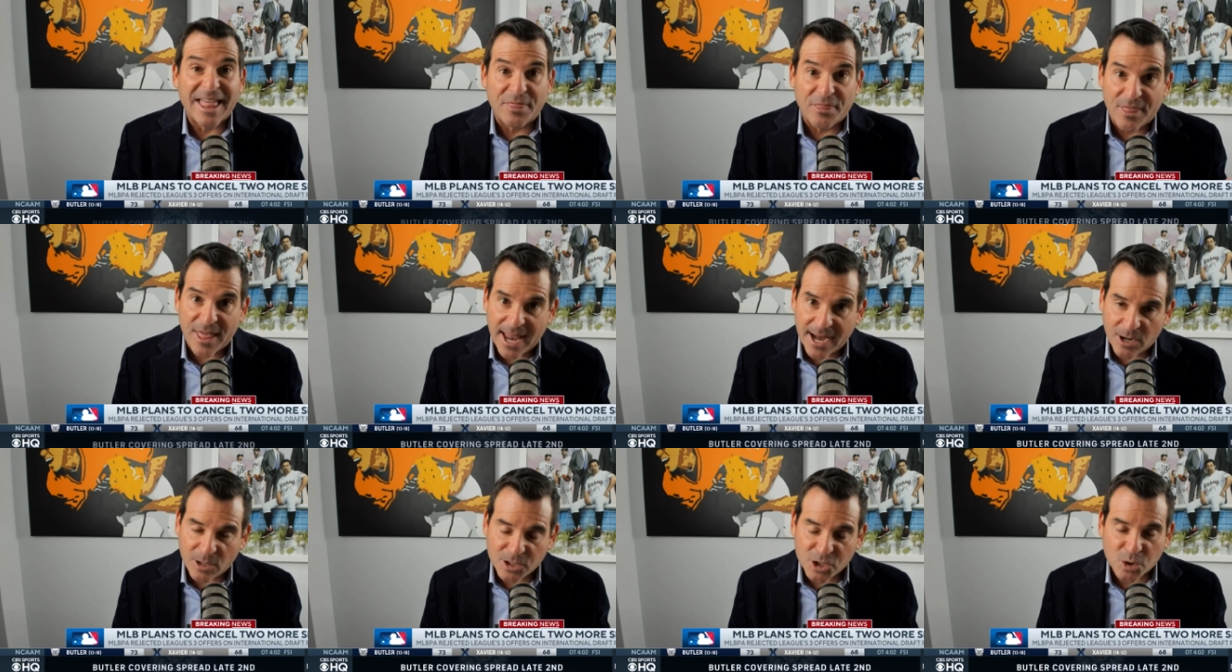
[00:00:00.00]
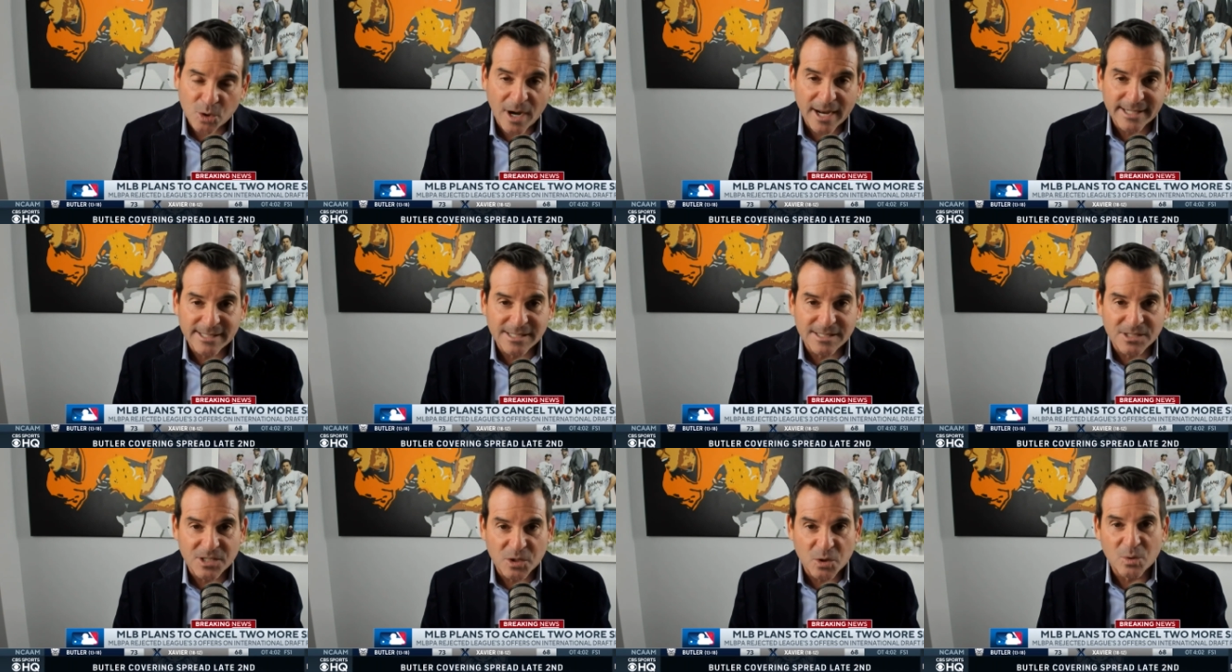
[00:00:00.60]
that they are trying
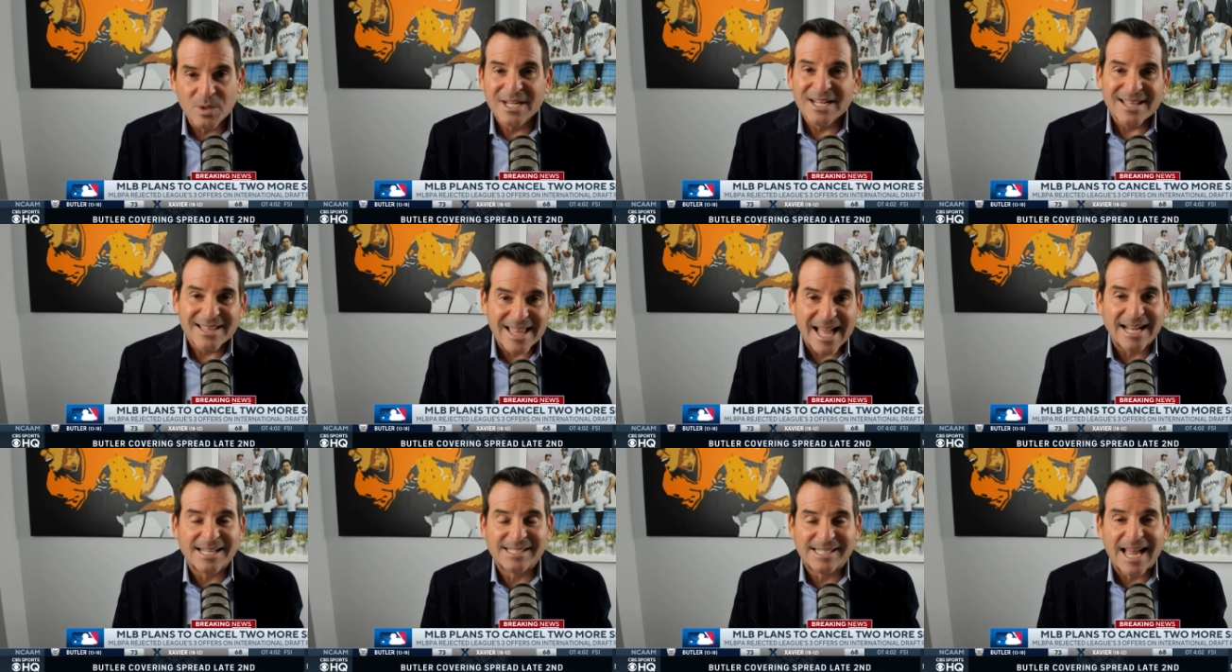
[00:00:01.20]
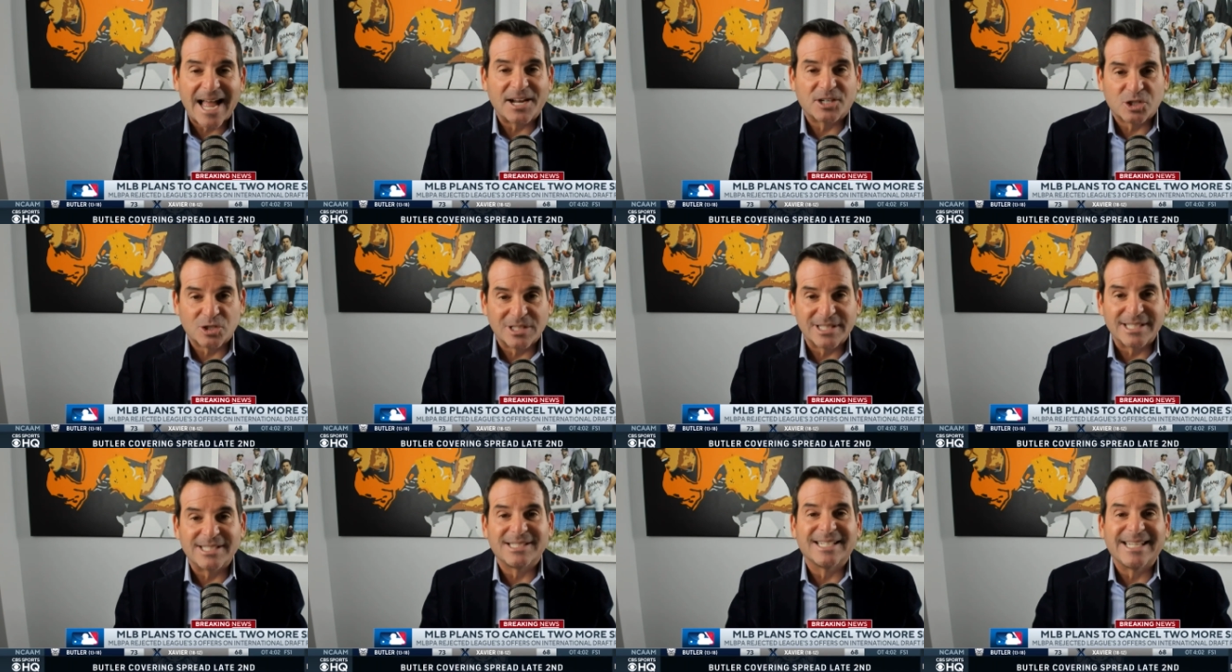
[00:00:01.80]
to do, that's
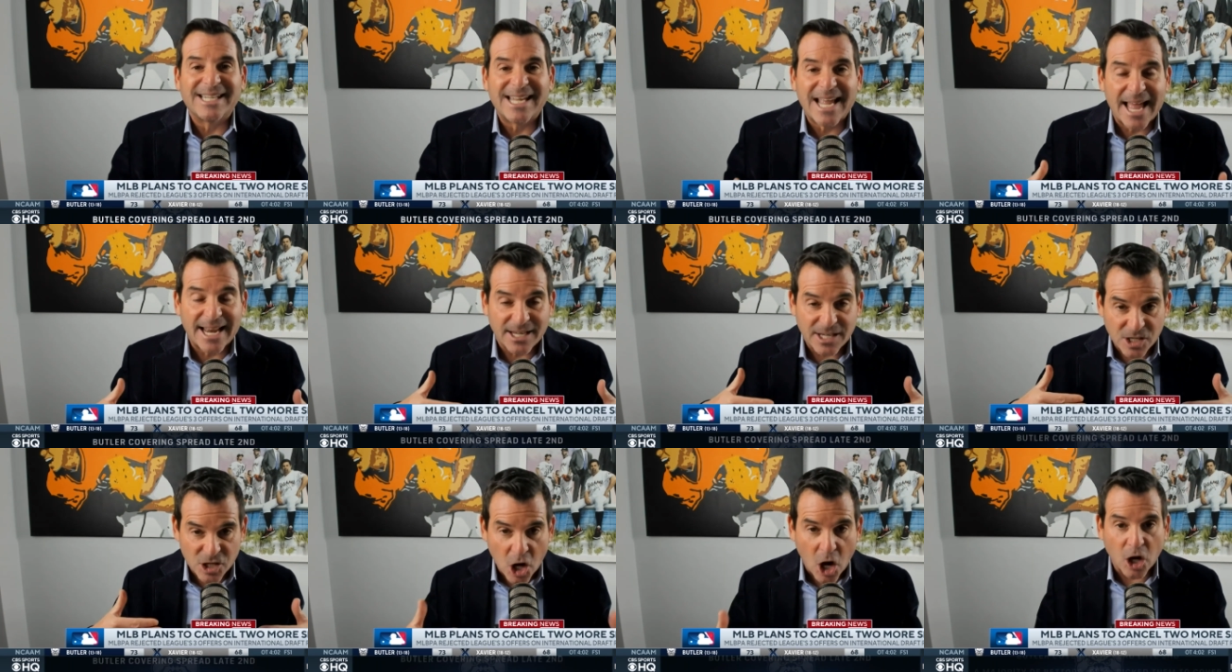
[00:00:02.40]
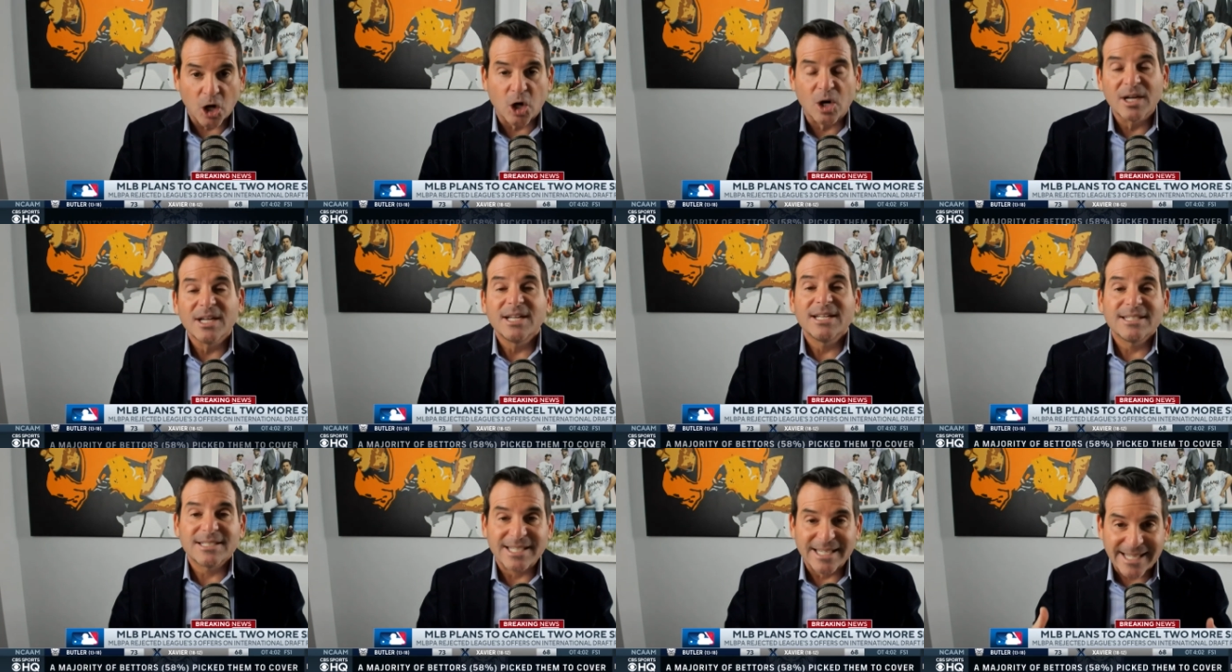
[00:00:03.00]
actually to get younger,
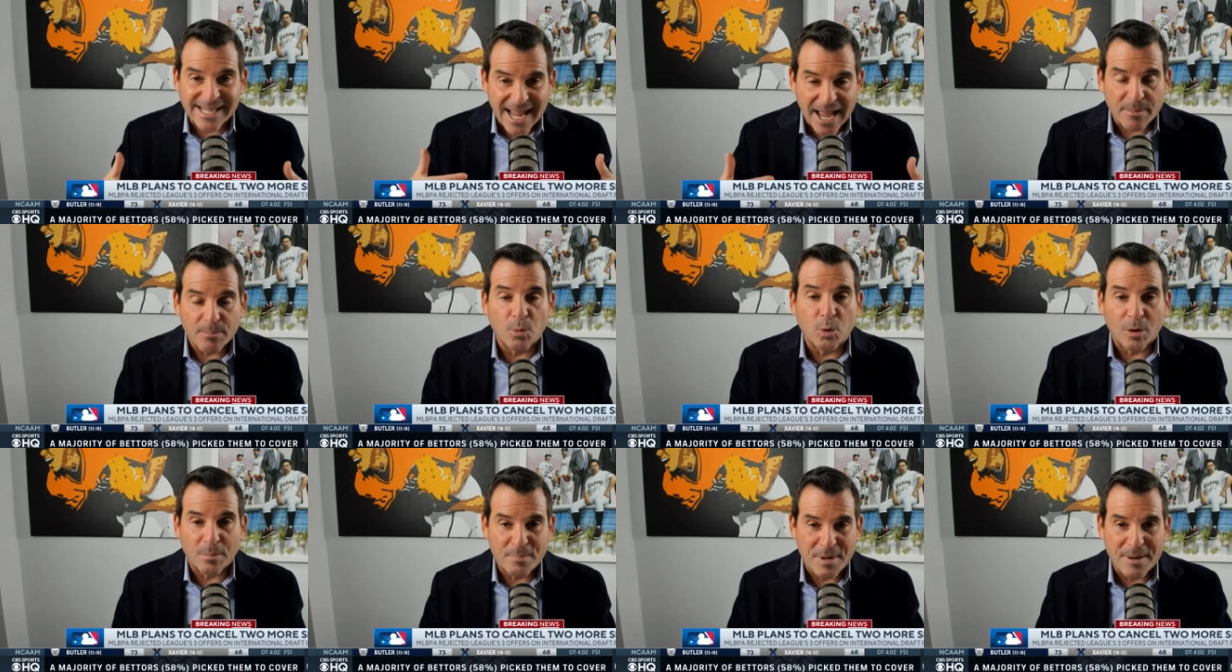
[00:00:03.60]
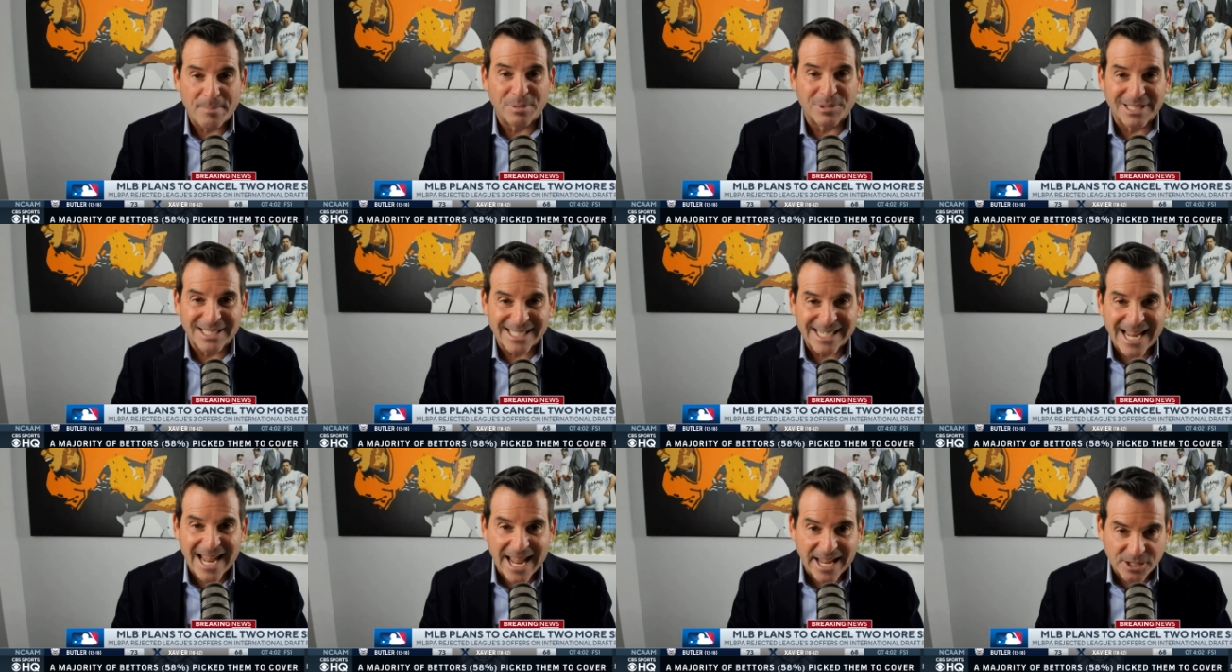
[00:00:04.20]
to get more people
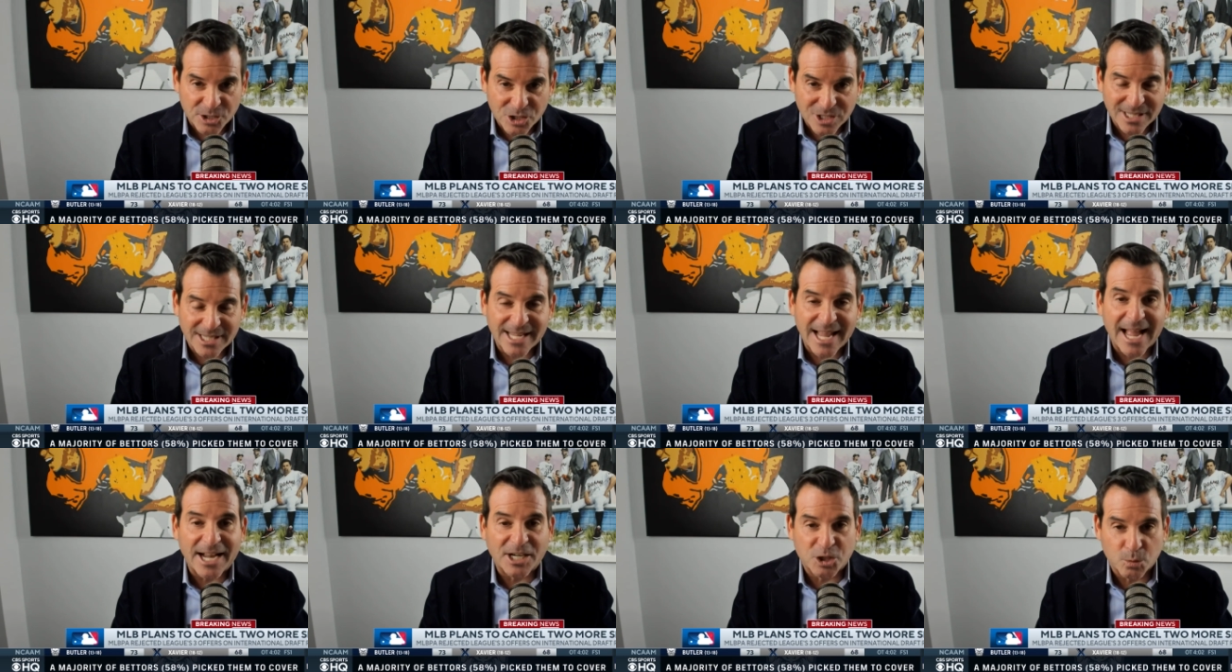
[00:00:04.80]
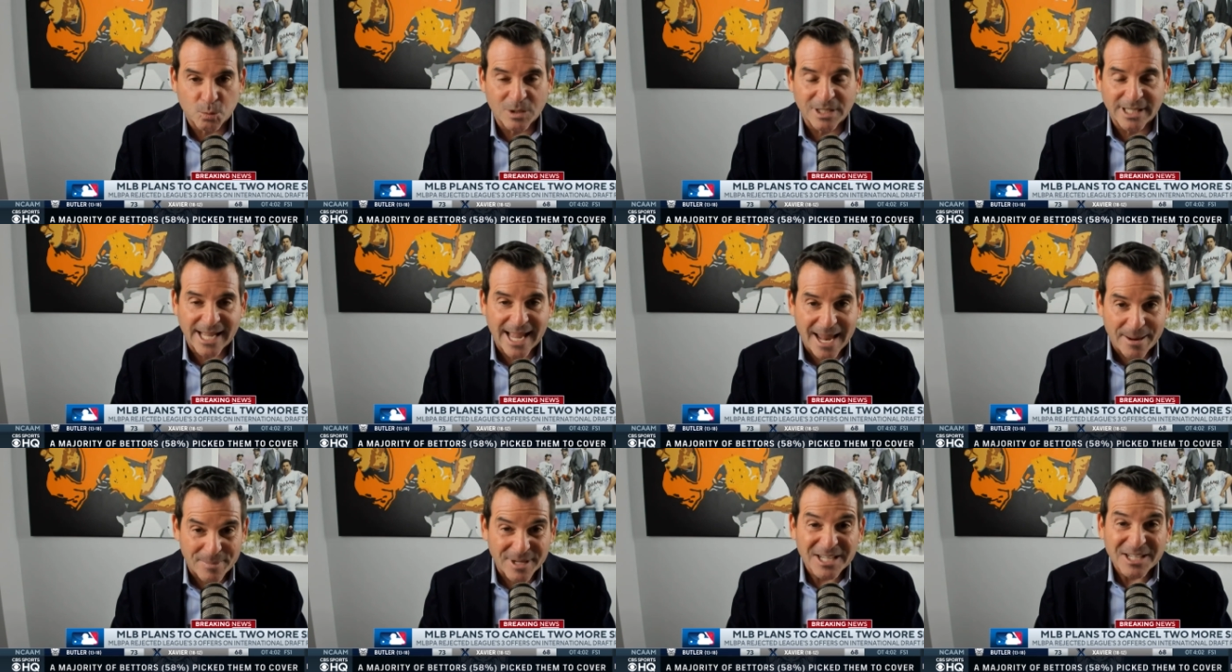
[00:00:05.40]
engaged in the actual
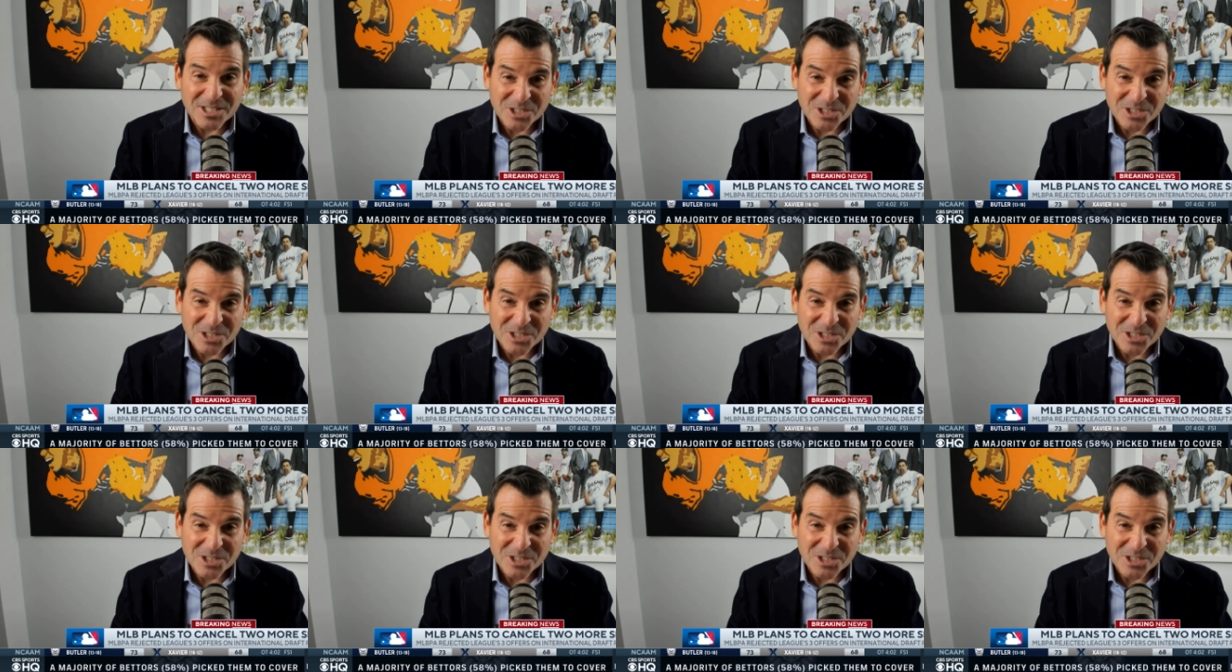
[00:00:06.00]
game.